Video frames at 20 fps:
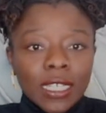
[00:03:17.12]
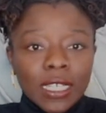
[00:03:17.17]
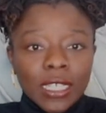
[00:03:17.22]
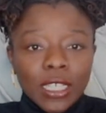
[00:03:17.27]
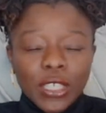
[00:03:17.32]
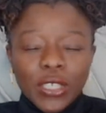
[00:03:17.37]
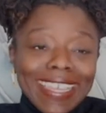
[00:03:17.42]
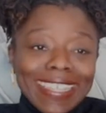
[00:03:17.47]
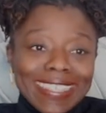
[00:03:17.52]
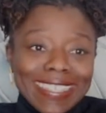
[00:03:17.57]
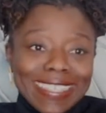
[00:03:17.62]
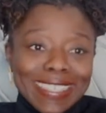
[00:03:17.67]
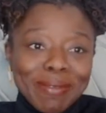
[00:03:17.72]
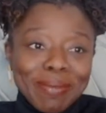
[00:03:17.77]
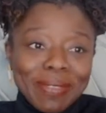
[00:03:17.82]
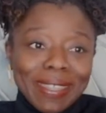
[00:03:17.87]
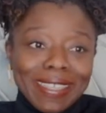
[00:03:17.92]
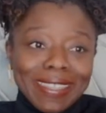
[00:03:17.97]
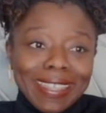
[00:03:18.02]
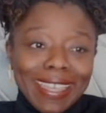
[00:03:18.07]
it's
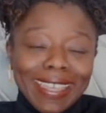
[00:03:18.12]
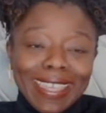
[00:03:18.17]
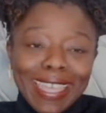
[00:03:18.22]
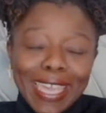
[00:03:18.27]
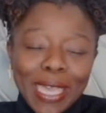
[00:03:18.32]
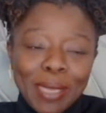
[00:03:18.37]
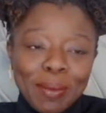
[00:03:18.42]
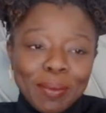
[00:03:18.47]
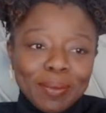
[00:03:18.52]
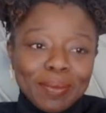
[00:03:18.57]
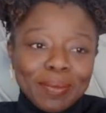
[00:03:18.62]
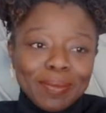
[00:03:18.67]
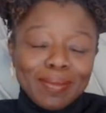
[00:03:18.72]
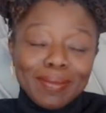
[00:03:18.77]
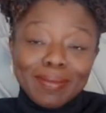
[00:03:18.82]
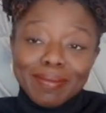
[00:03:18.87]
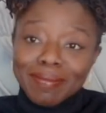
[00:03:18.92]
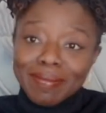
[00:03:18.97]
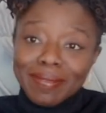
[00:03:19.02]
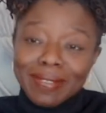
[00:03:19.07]
something that came
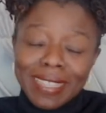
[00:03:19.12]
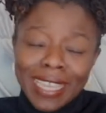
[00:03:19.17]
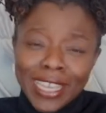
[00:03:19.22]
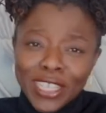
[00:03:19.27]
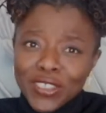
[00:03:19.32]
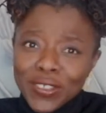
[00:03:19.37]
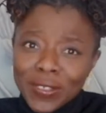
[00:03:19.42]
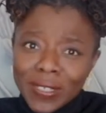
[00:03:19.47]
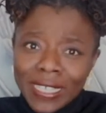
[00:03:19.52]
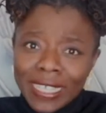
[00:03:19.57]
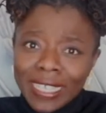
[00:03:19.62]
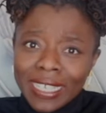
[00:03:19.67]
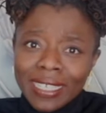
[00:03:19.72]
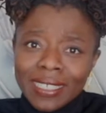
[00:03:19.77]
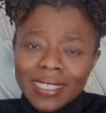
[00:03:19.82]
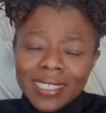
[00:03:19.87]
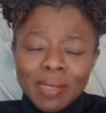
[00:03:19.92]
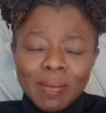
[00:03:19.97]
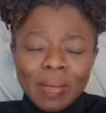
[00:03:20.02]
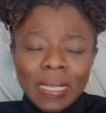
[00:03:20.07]
naturally
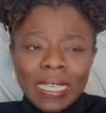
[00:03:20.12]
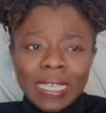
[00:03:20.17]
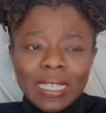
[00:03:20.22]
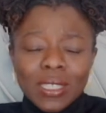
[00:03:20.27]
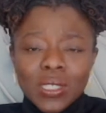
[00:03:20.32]
to me.